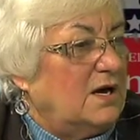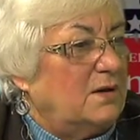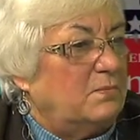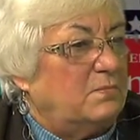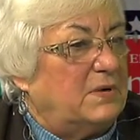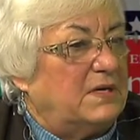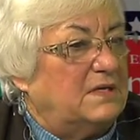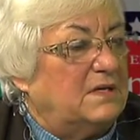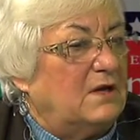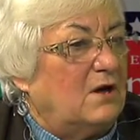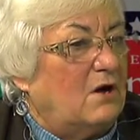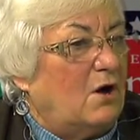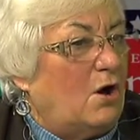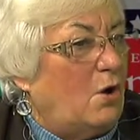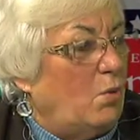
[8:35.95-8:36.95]
But
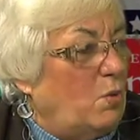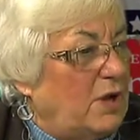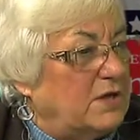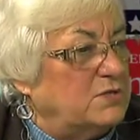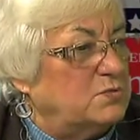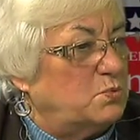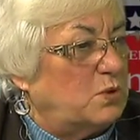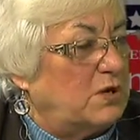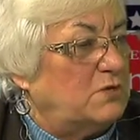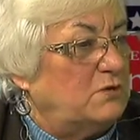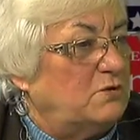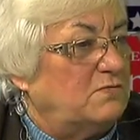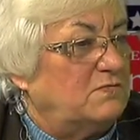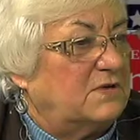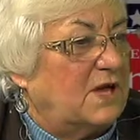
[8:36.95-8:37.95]
always when
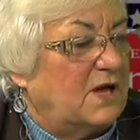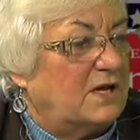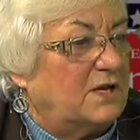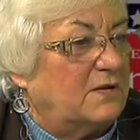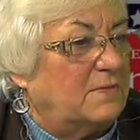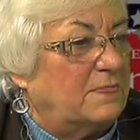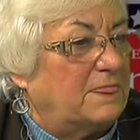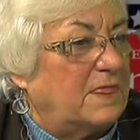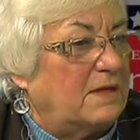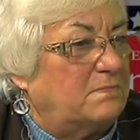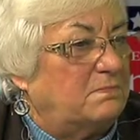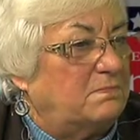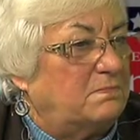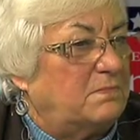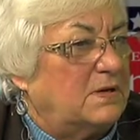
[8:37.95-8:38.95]
you've got
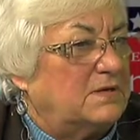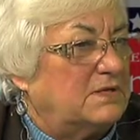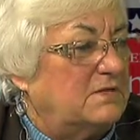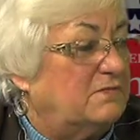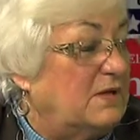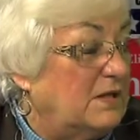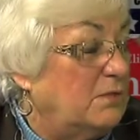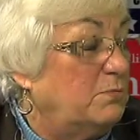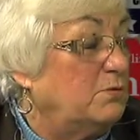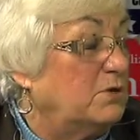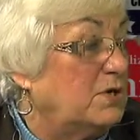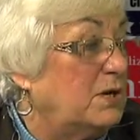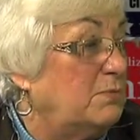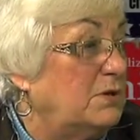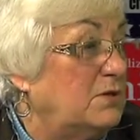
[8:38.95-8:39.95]
a developer
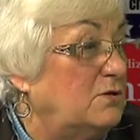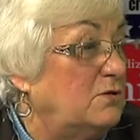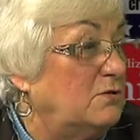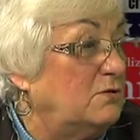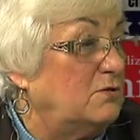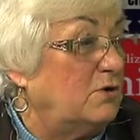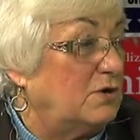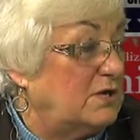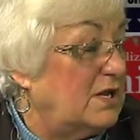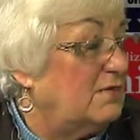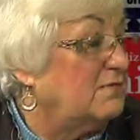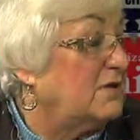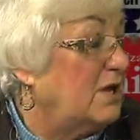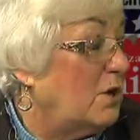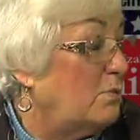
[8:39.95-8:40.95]
come in, you're going to have
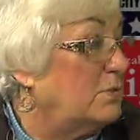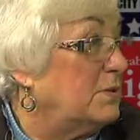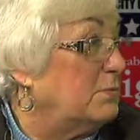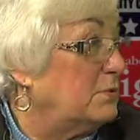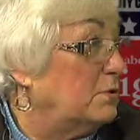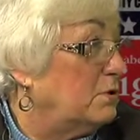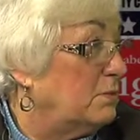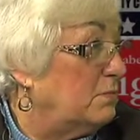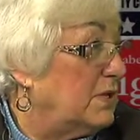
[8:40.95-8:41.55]
to help them a little bit.